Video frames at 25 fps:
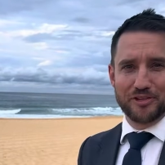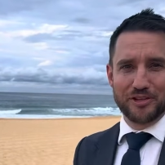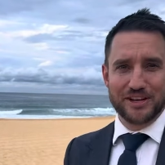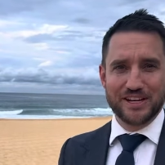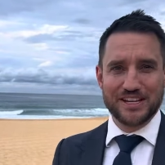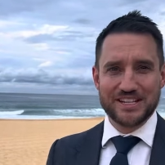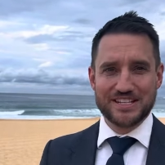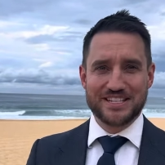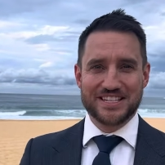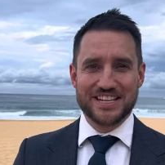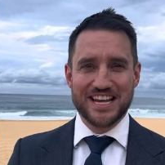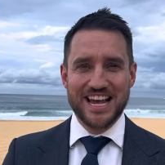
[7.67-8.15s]

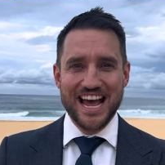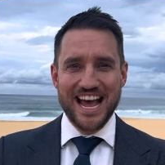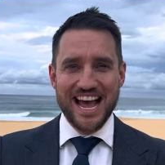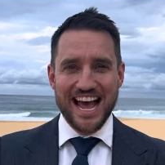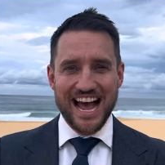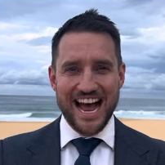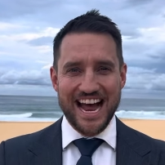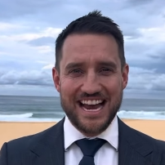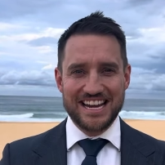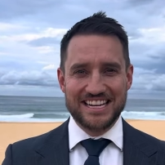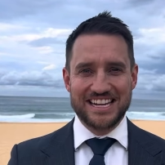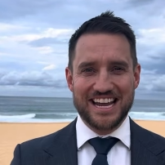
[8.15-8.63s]
it is
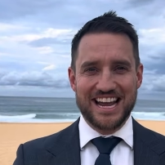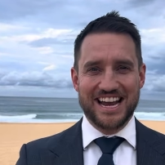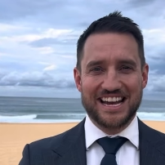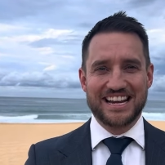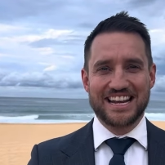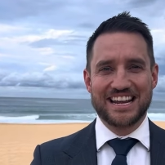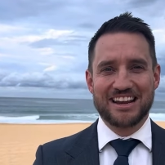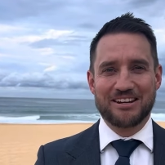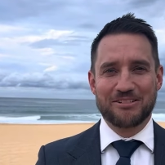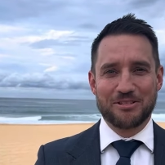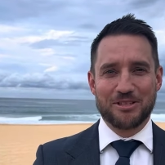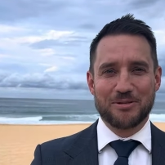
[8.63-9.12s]
down
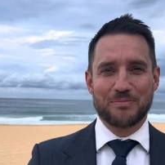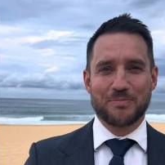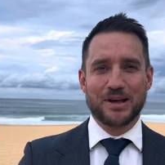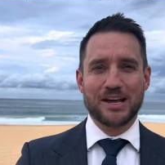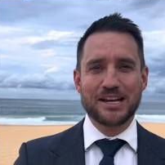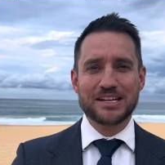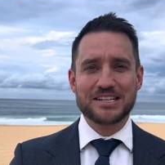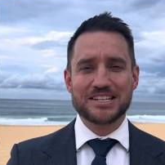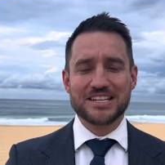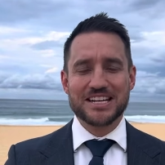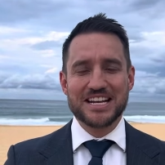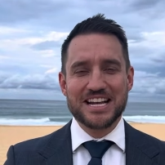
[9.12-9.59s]
here at the
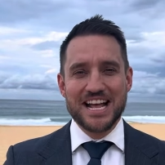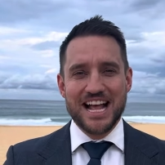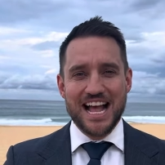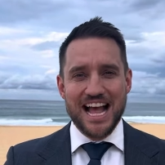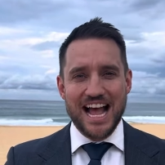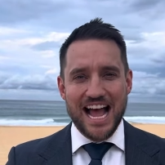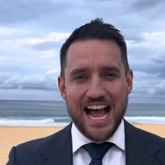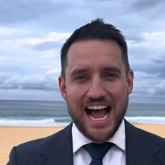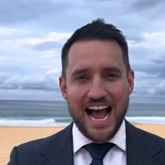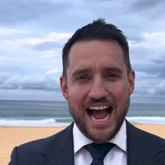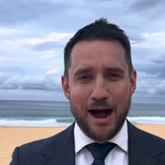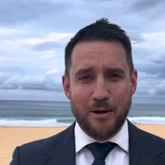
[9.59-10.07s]
beach.
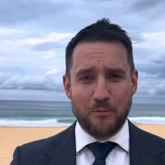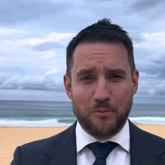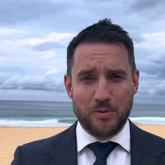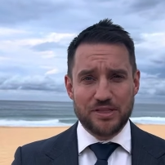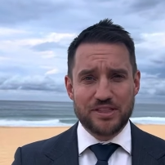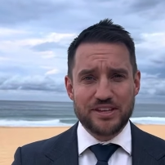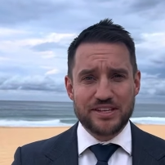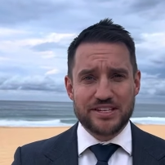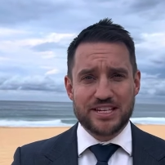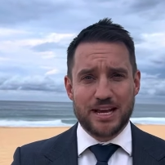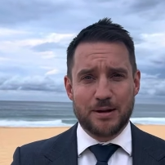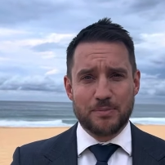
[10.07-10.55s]

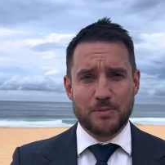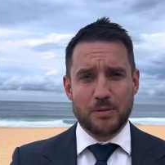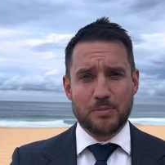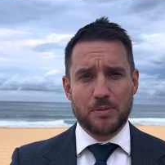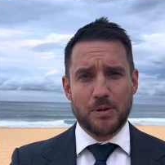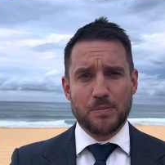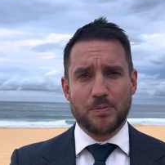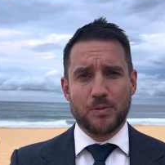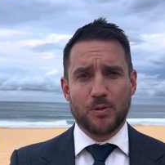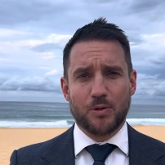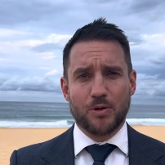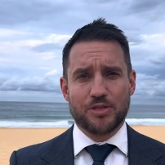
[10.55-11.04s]
With the suburb
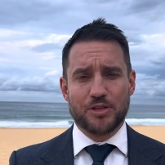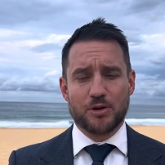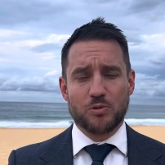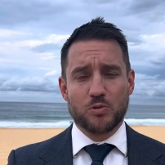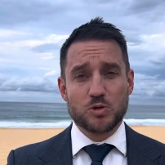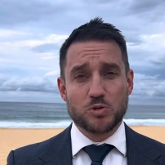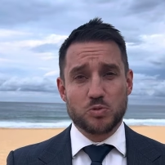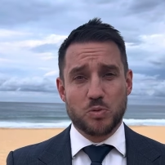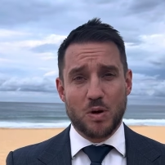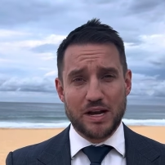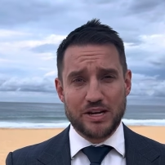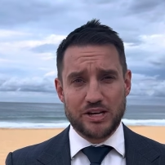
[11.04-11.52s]
report, there
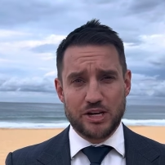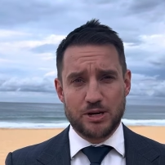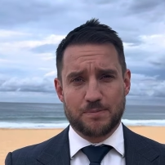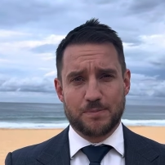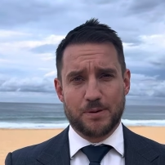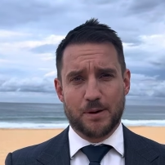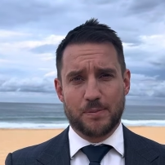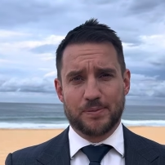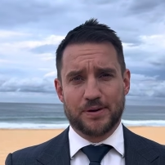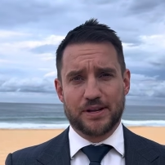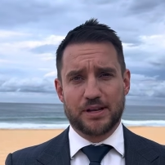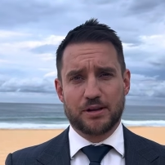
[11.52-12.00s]
was one new
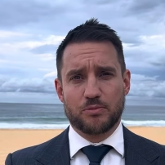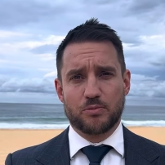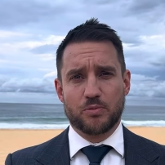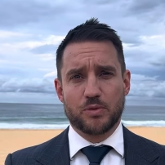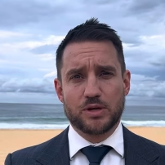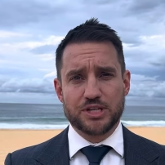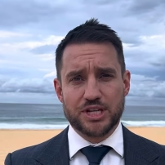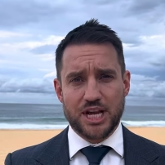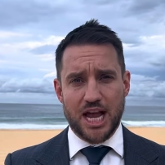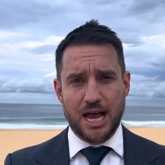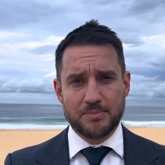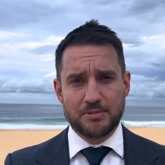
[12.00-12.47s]
property
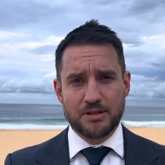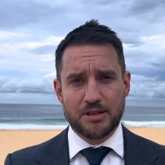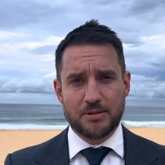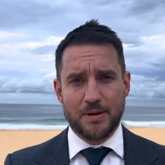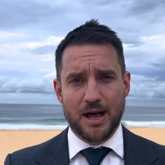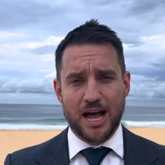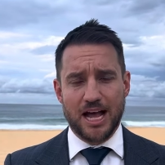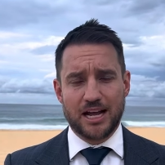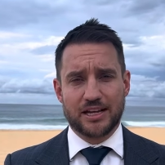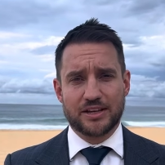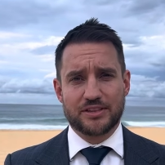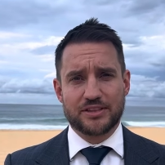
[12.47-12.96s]
which came to the
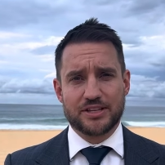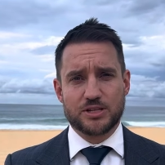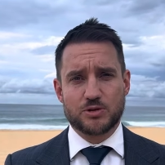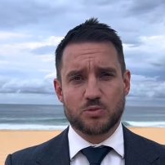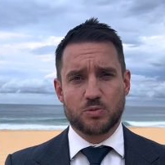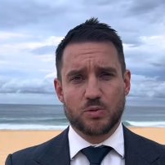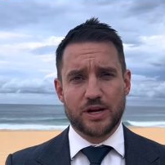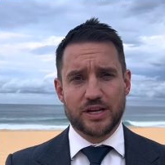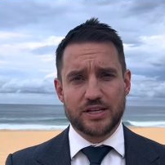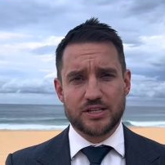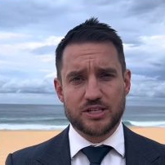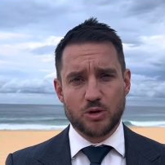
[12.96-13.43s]
market
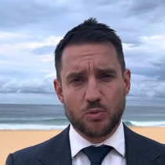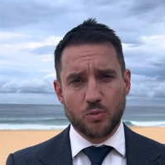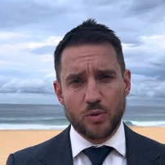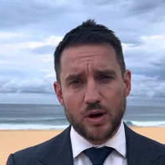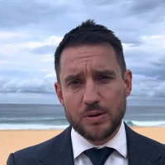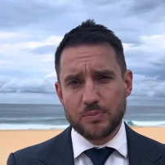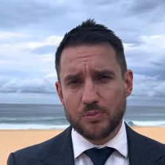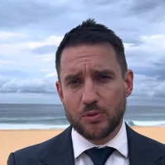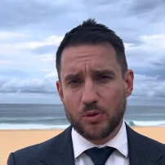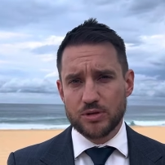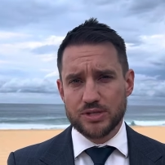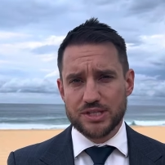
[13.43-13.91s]
this week. So
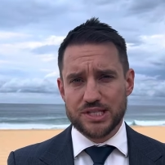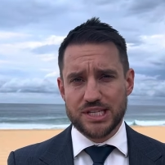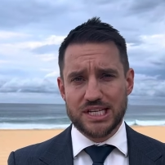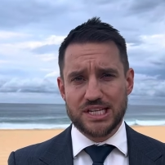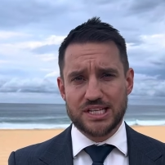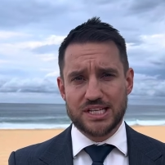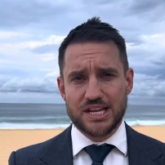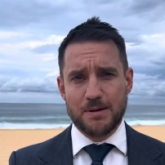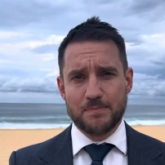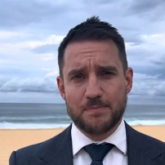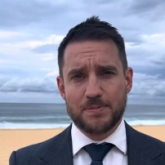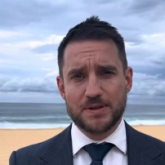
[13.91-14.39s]
we brought
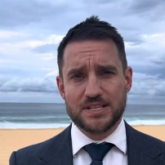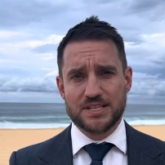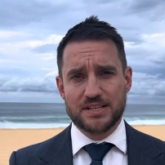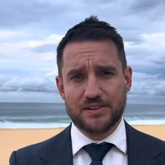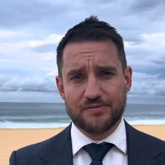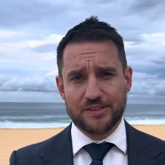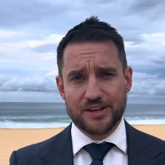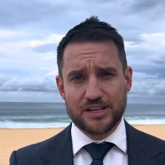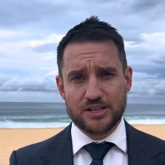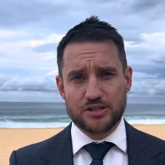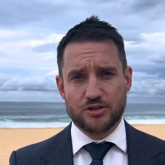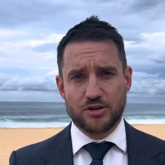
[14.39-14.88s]
16
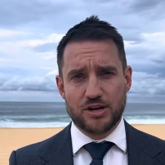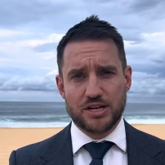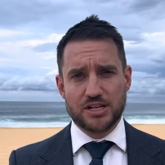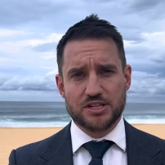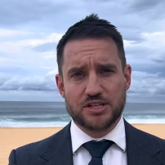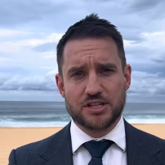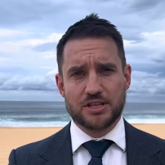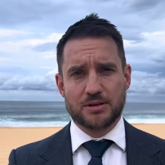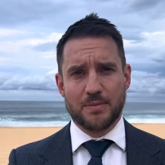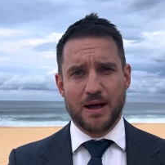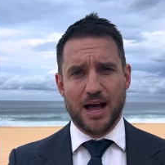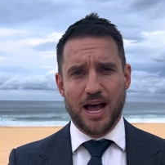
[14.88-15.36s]
Pacific Street
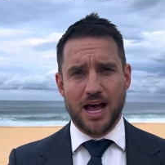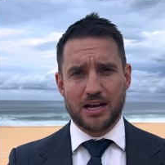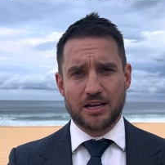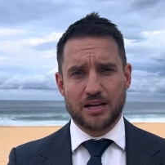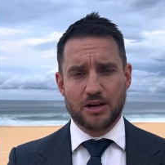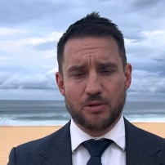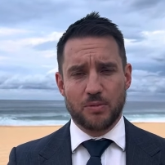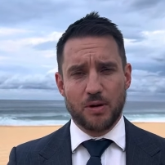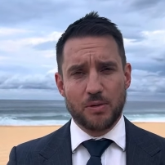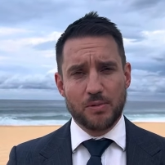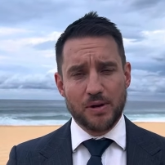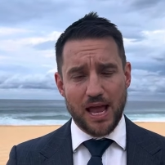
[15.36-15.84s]
to the
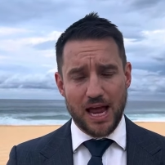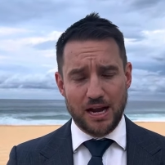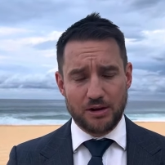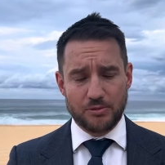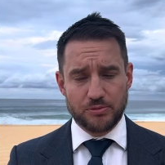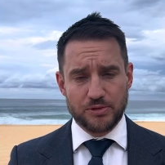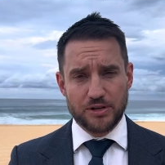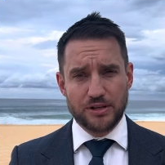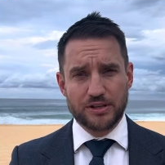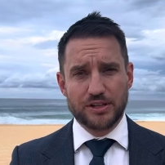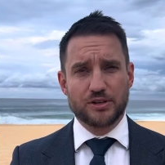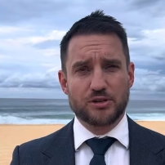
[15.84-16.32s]
market where we had a
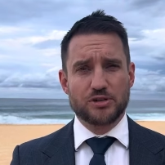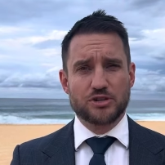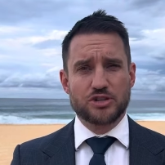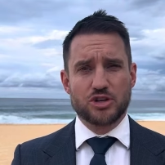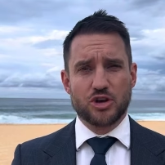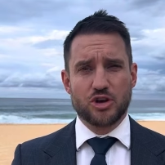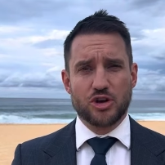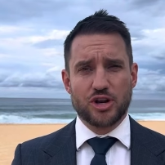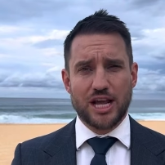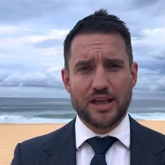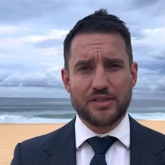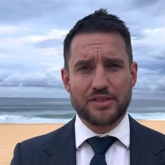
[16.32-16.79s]
really good
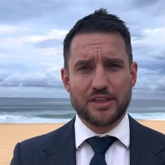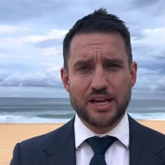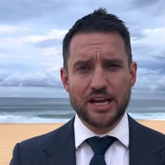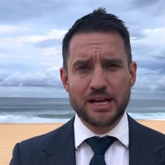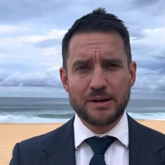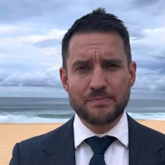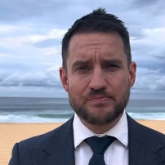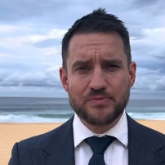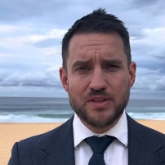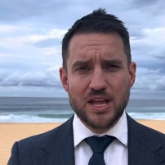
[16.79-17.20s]
turnout there.